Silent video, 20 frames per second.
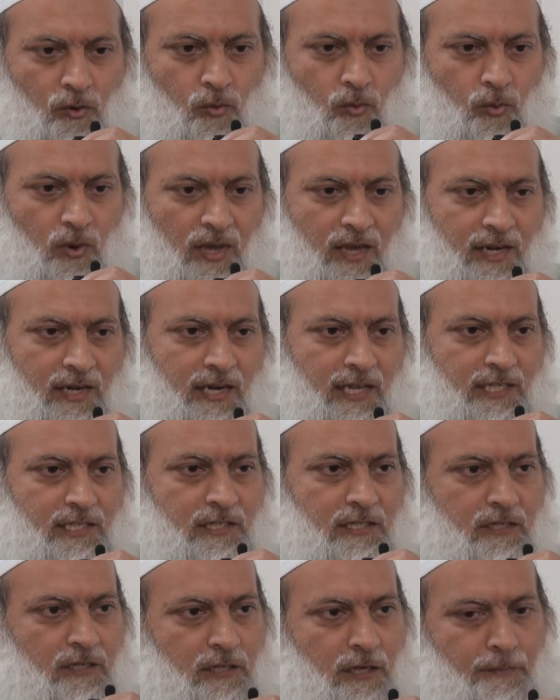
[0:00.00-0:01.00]
the
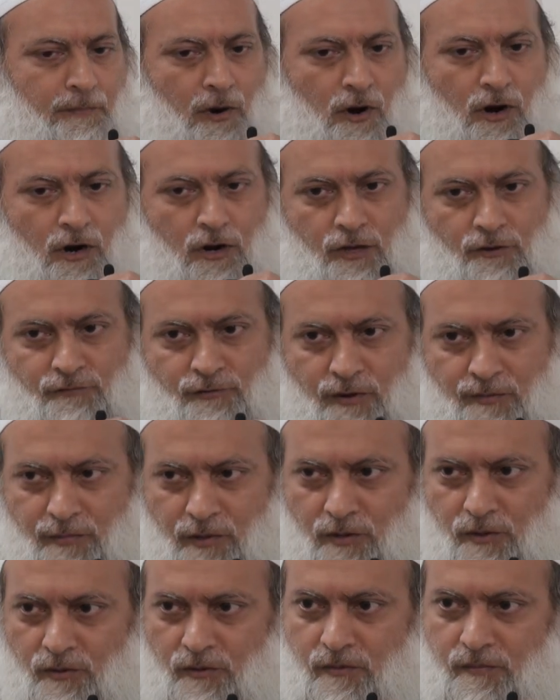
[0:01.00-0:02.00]
weakness departing from
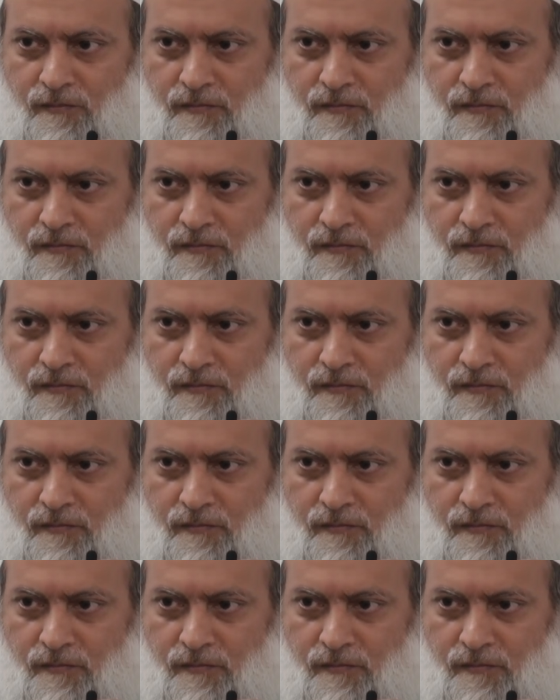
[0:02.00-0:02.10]
you?